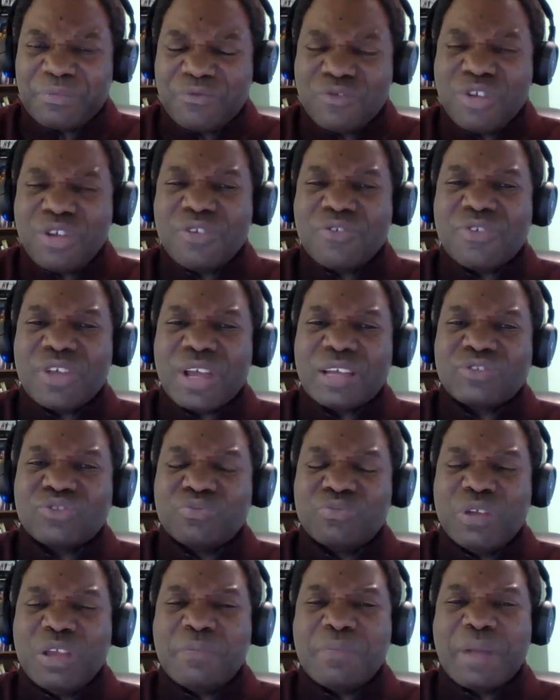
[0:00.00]
Jesus,
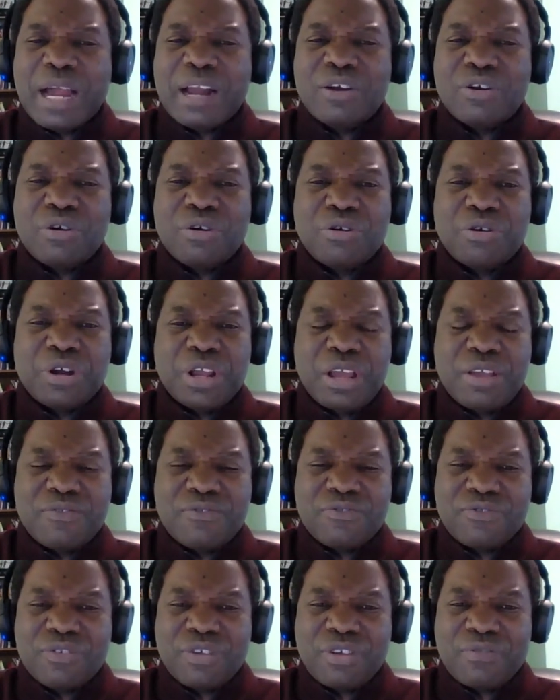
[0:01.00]
be my Lord
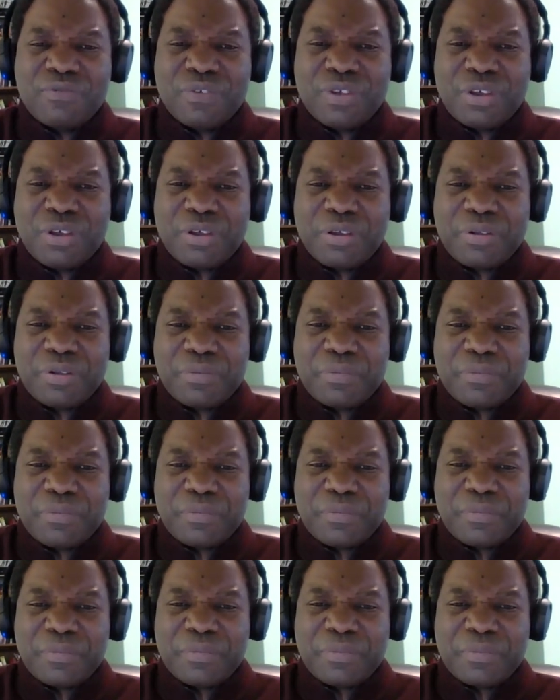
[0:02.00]
and Savior.
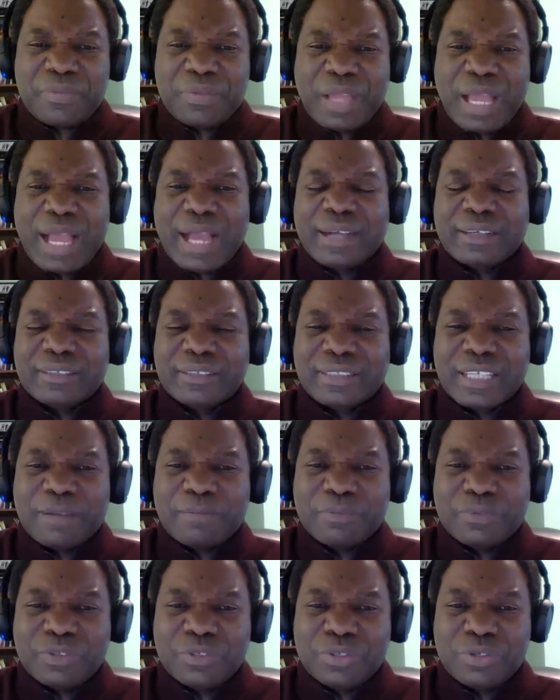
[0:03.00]
I
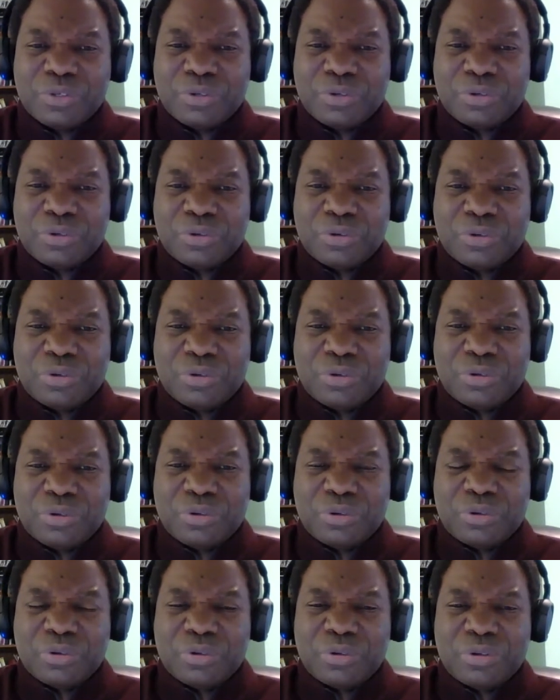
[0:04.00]
accept you.
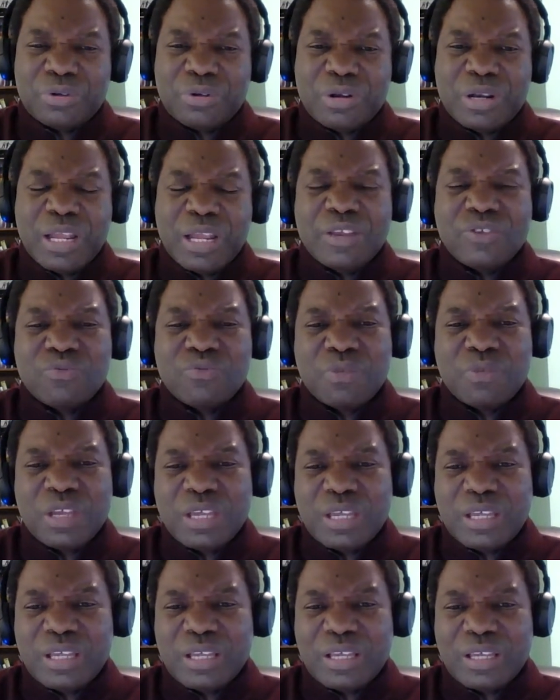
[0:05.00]
Lead
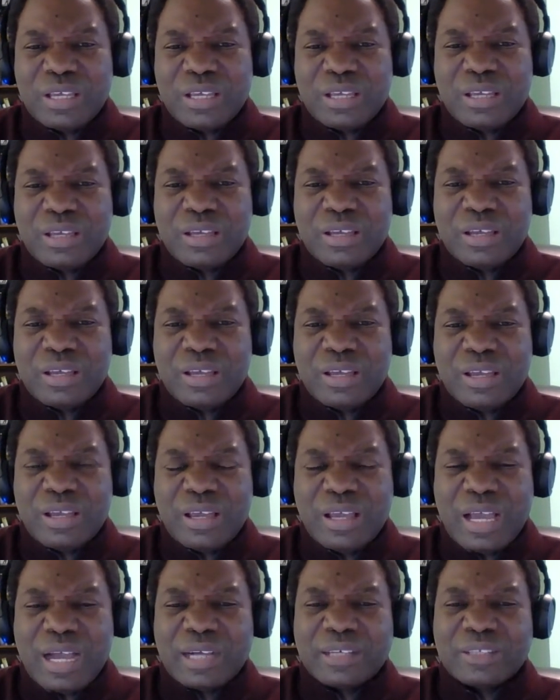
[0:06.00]
me.
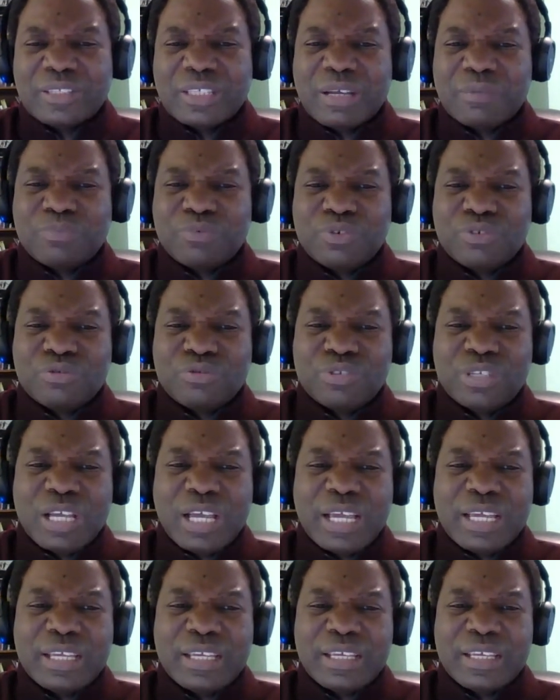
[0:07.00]
I accept you
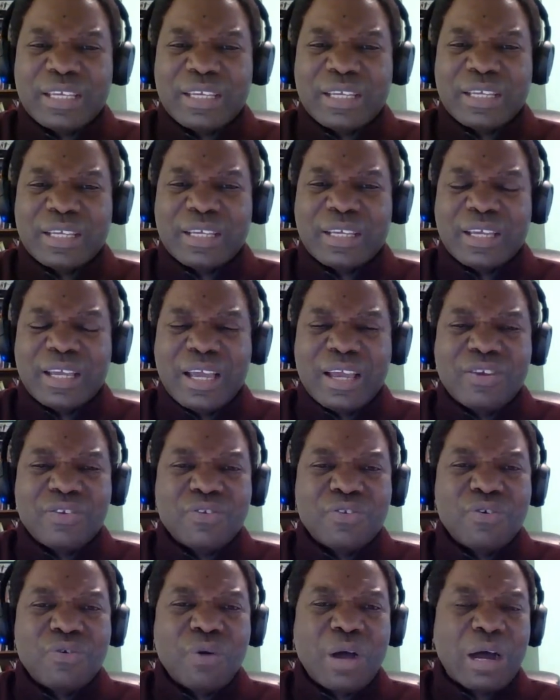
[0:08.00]
today, and
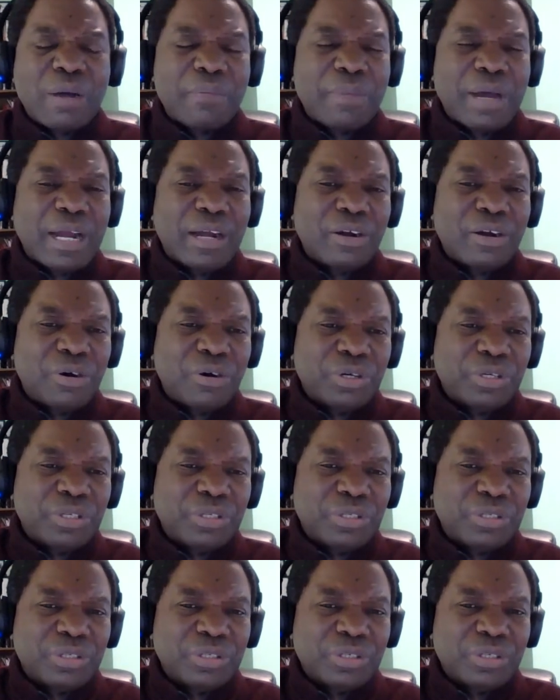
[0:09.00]
you are my Lord,
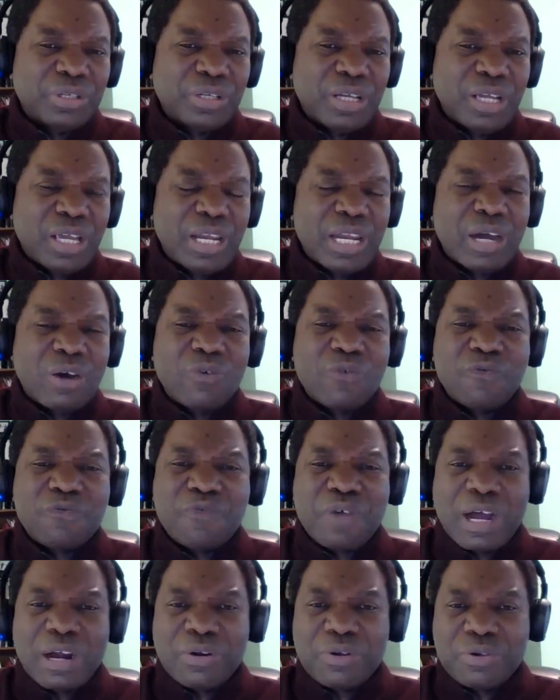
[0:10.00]
and I'll
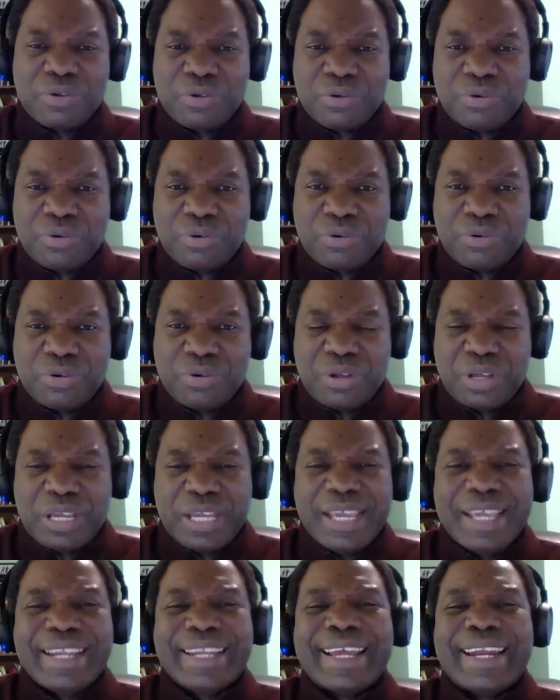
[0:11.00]
follow you.
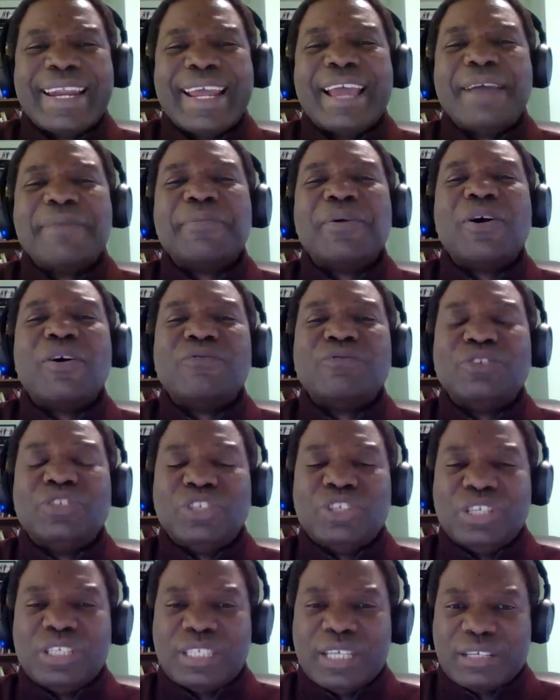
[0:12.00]
In the name of
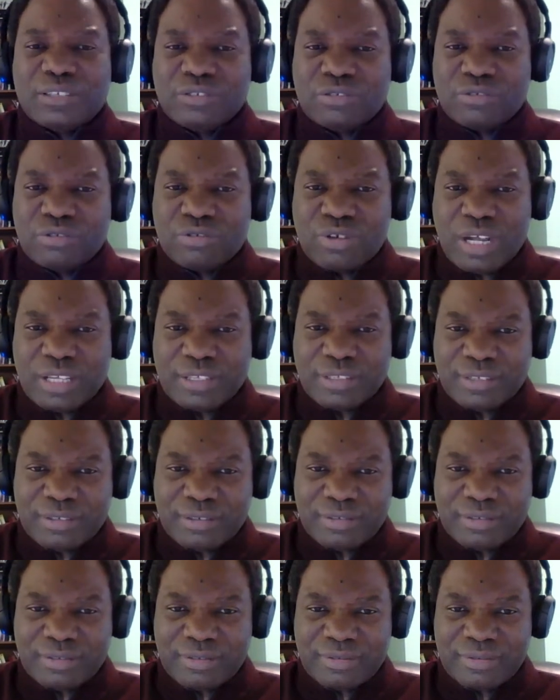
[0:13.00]
Jesus
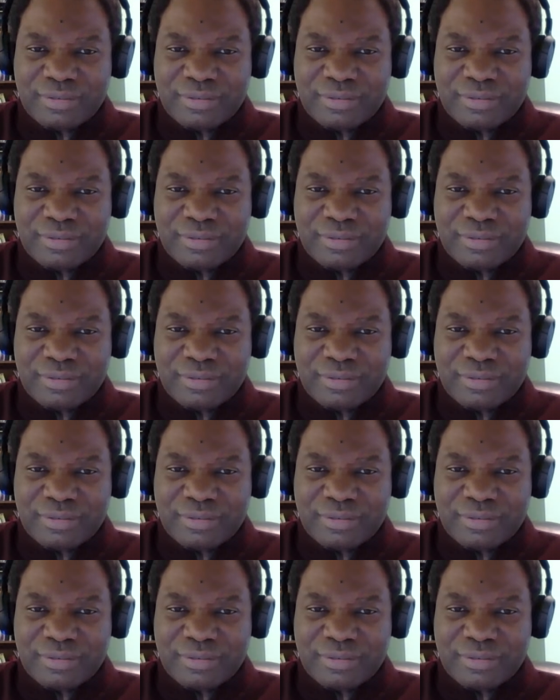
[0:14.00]
Christ.